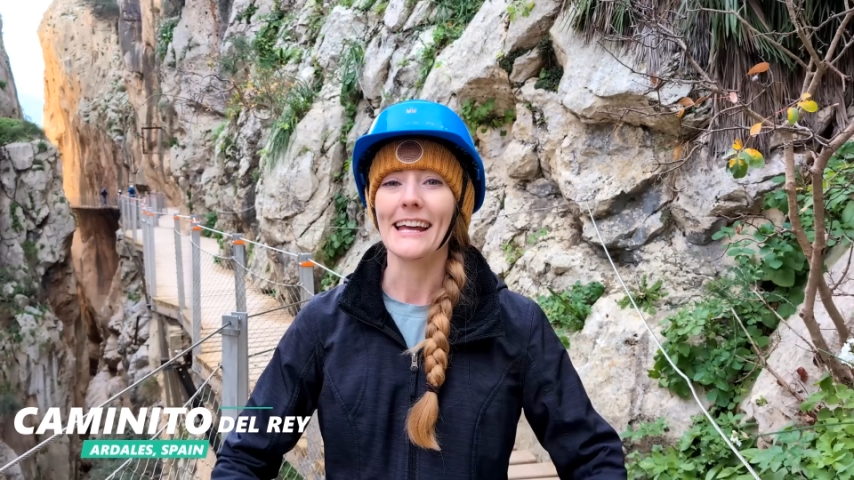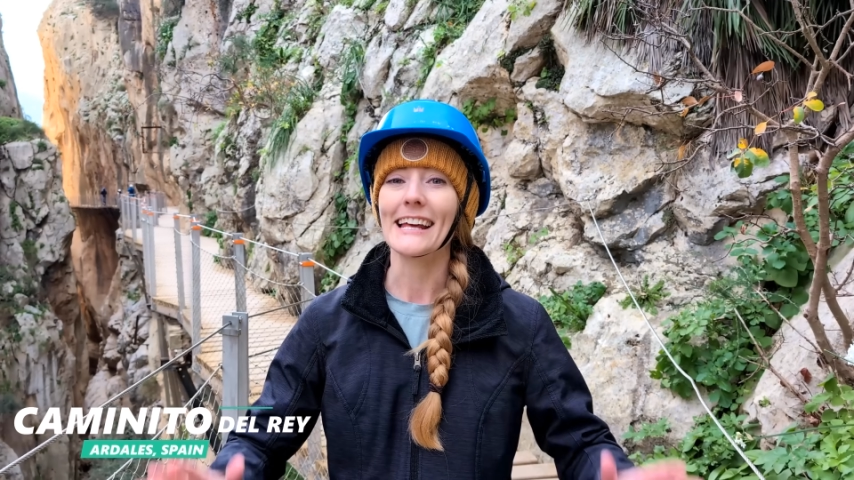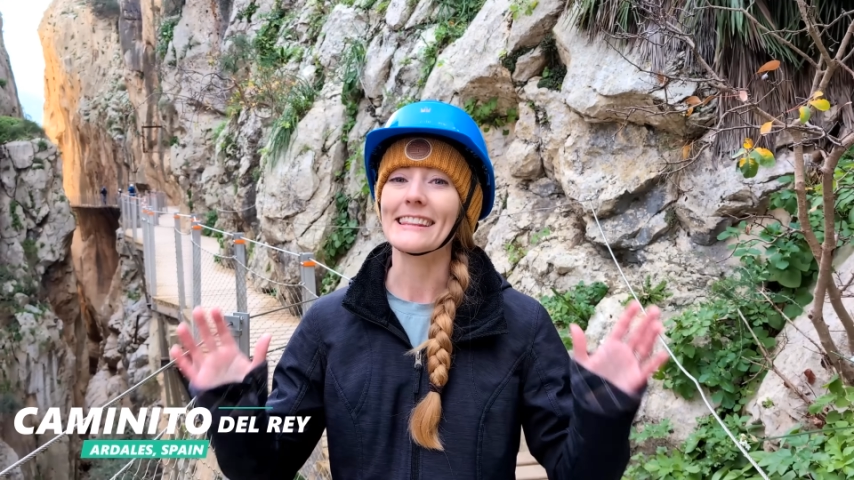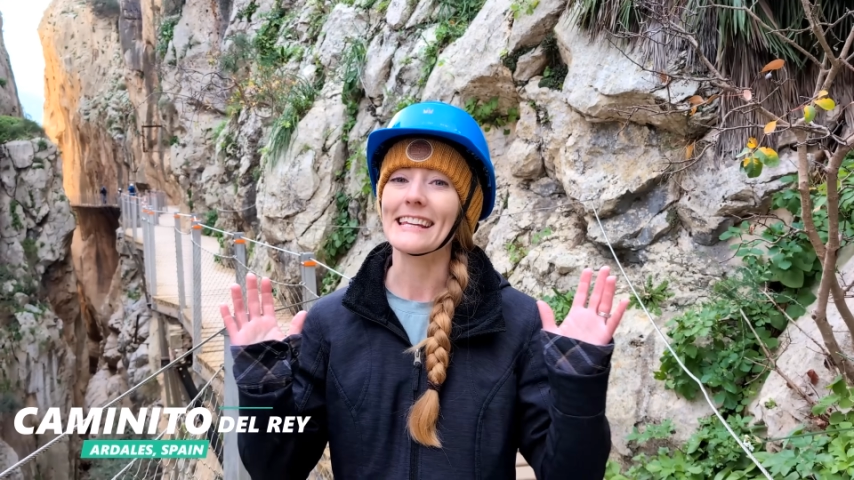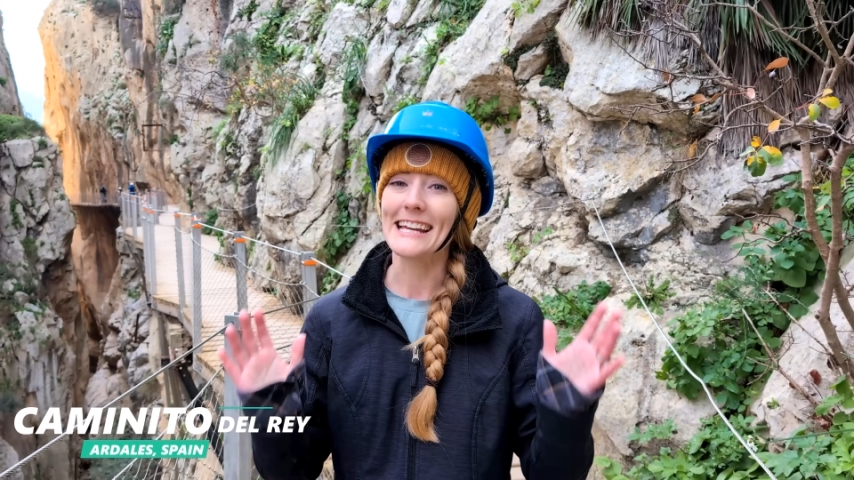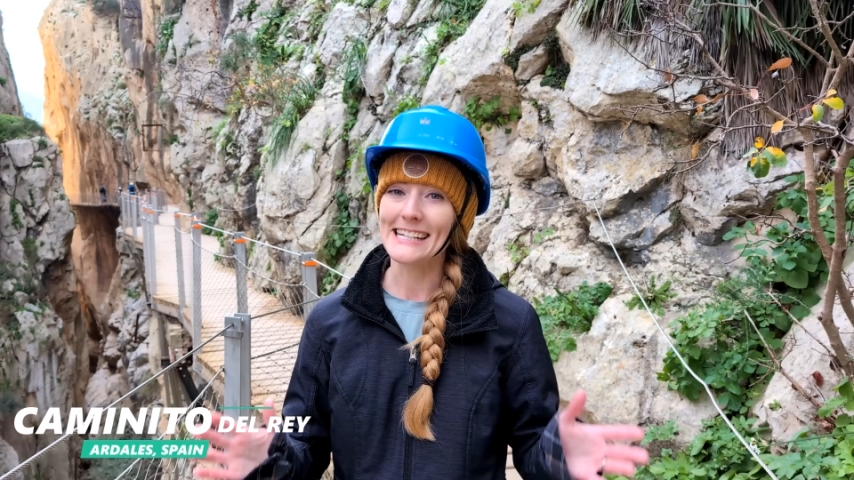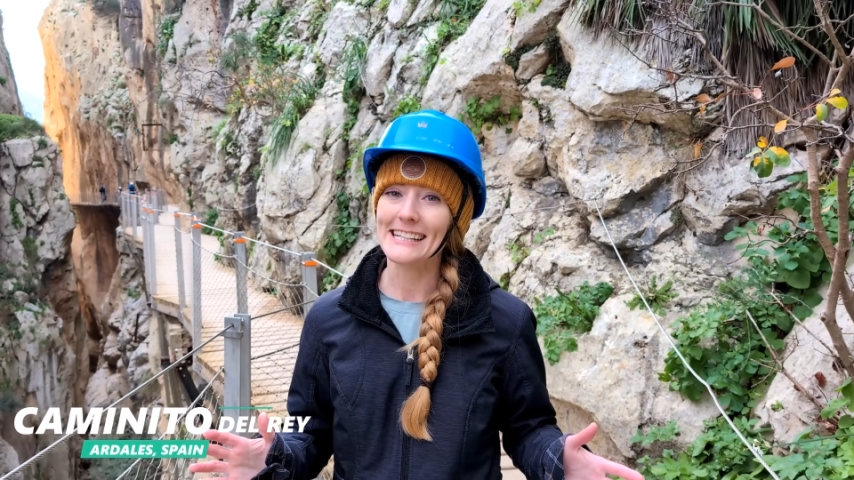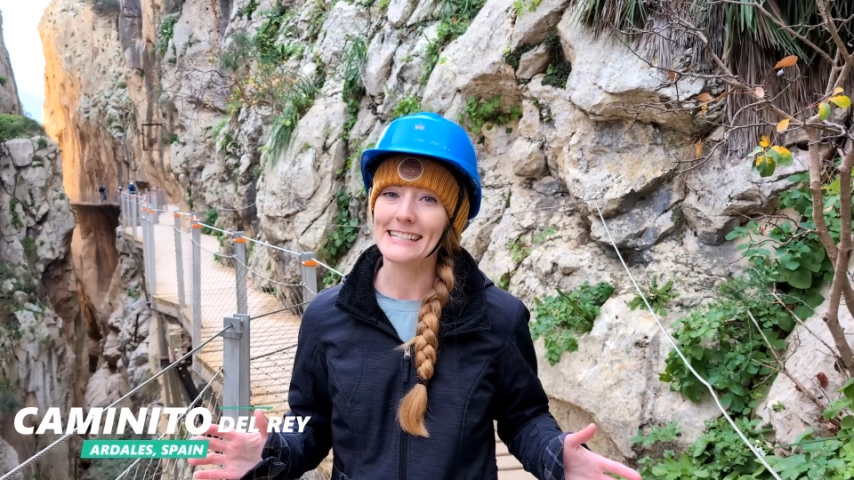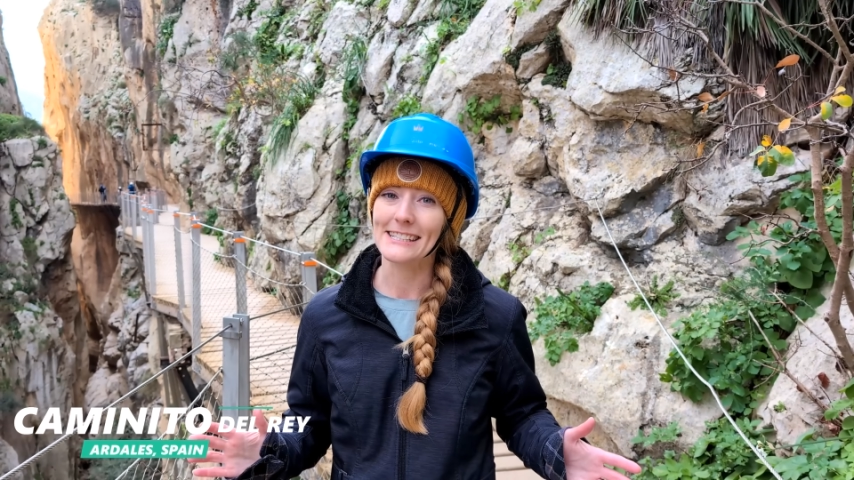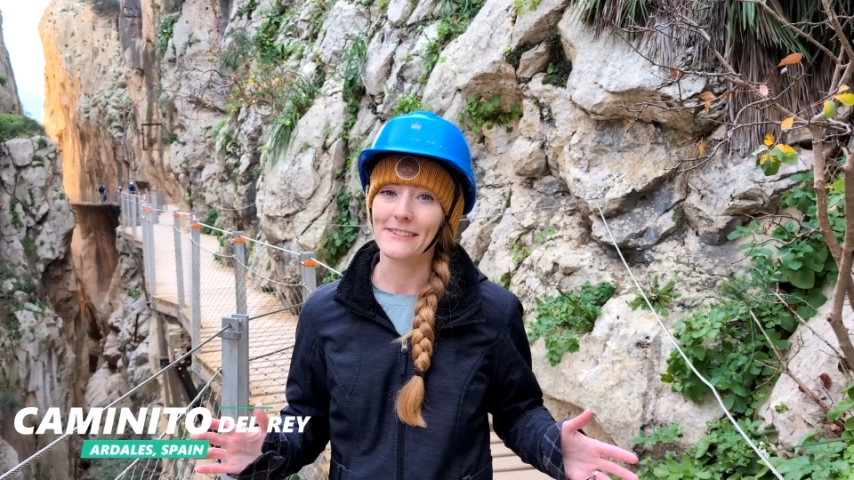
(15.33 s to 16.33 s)
And at the end
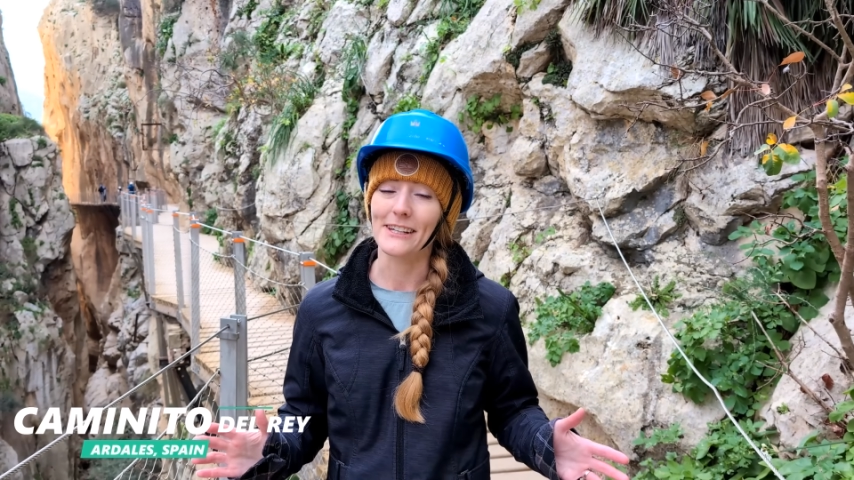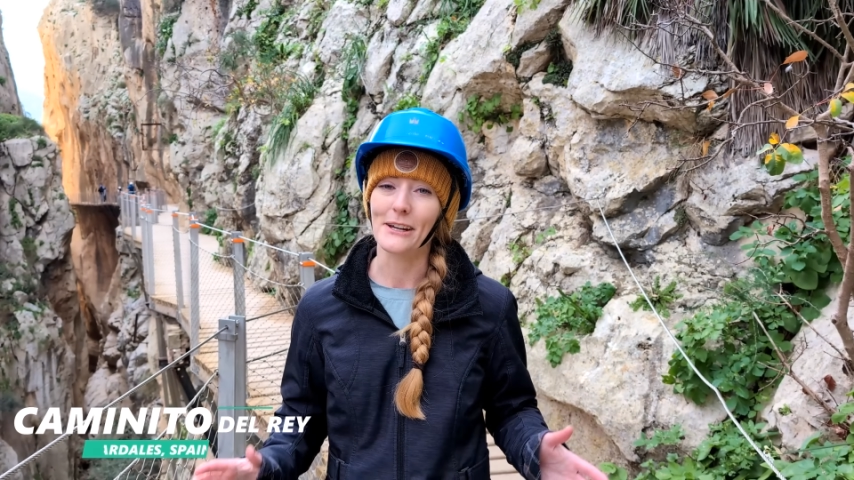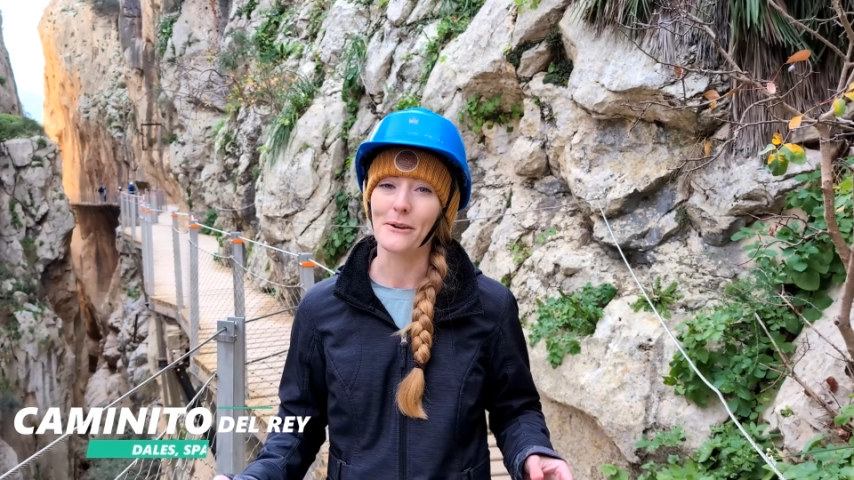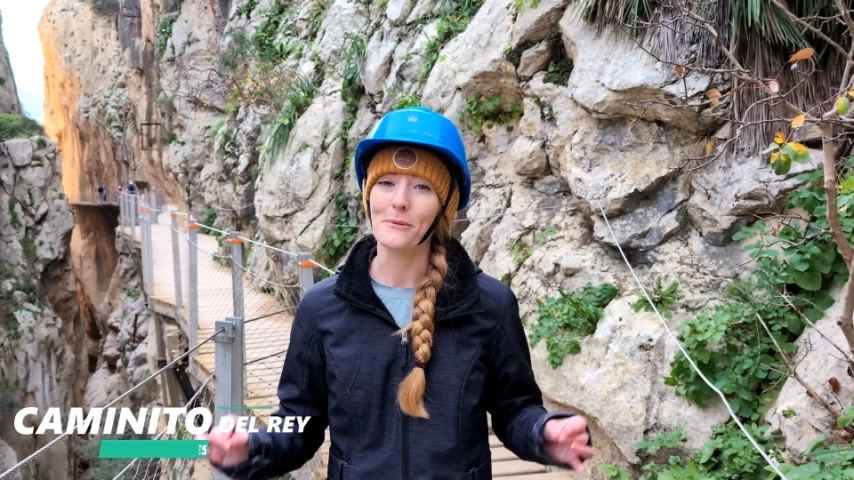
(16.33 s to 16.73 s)
of this video,